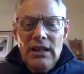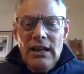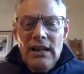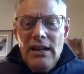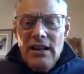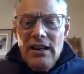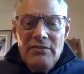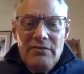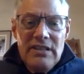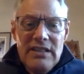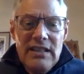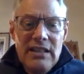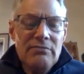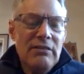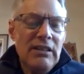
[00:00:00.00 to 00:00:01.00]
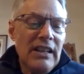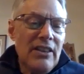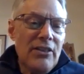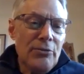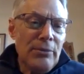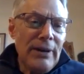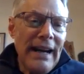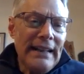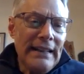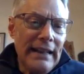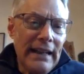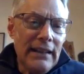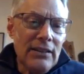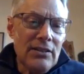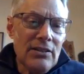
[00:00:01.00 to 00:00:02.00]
I would say, really threatening,